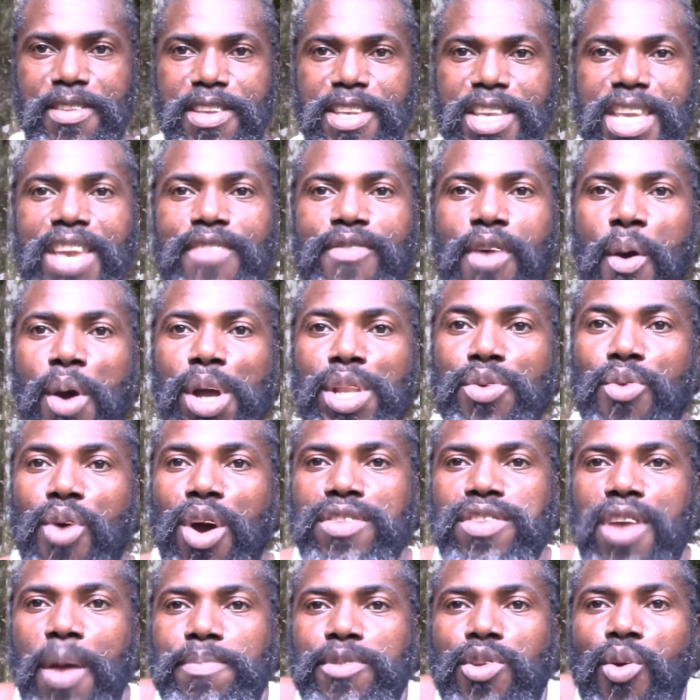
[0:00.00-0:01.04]
Even when you was
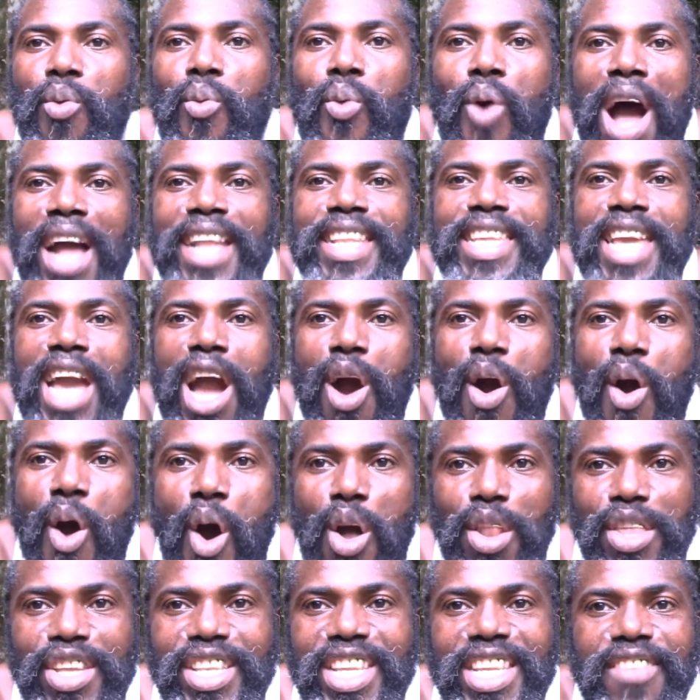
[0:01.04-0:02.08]
up to one year
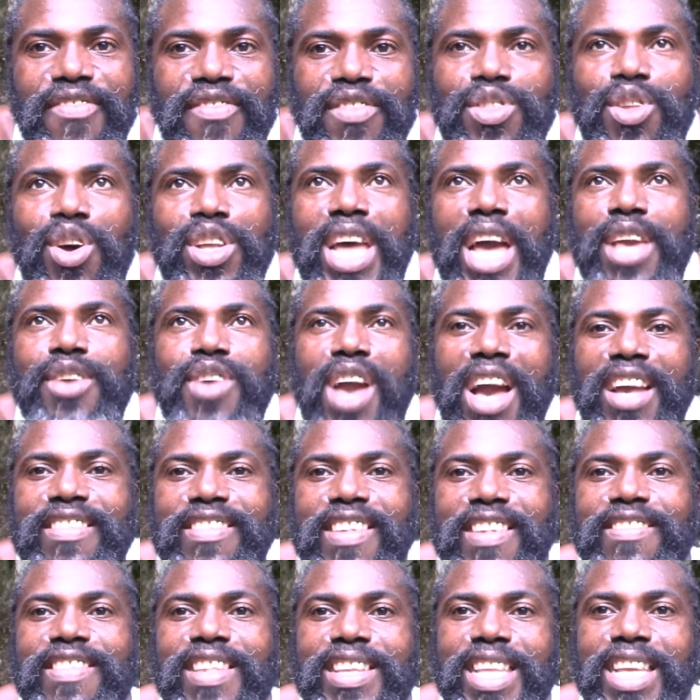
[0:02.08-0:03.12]
old, you didn't even know that you
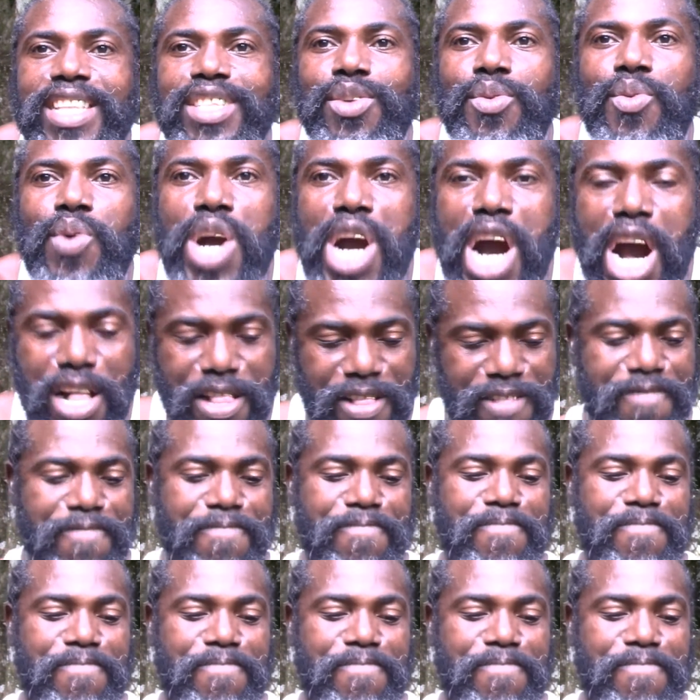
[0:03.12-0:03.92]
existed in the world.